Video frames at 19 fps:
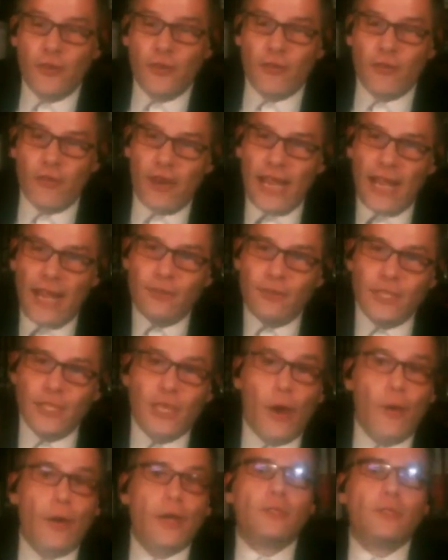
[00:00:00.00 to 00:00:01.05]
You're right. How's it
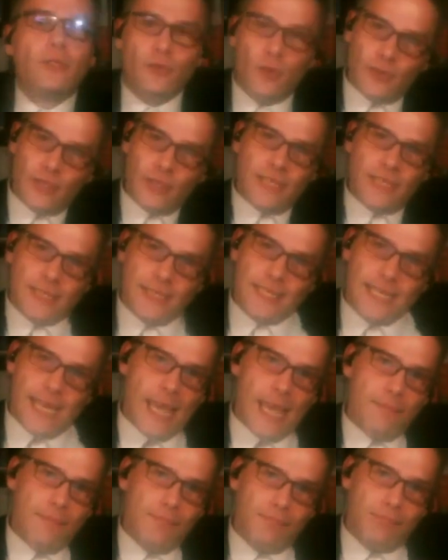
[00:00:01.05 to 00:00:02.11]
going? And you've got these
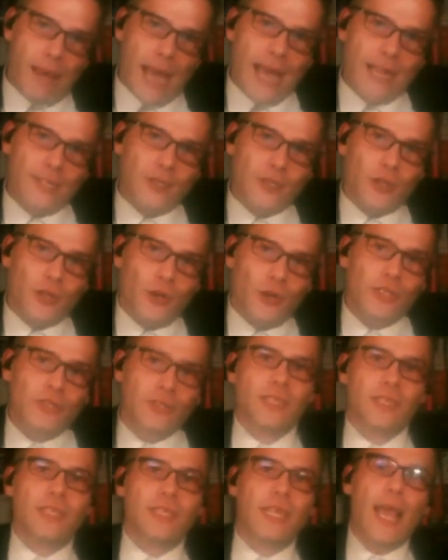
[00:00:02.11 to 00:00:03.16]
name badges on
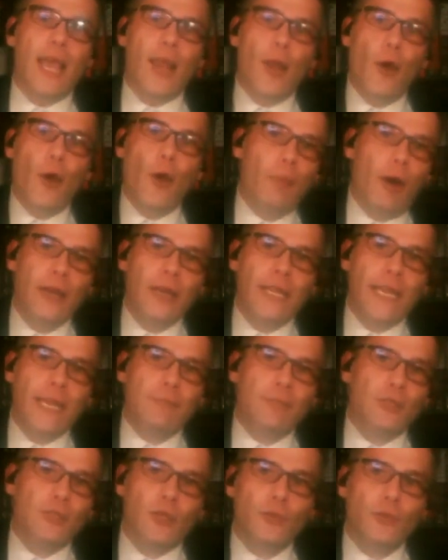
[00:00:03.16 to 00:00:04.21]
you that say, hello, my
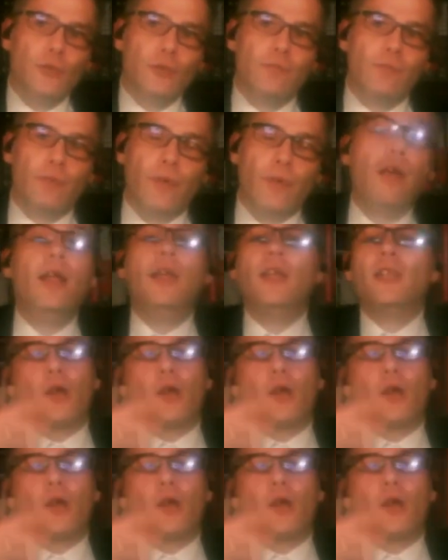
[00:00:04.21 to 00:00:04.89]
name is Lucifer.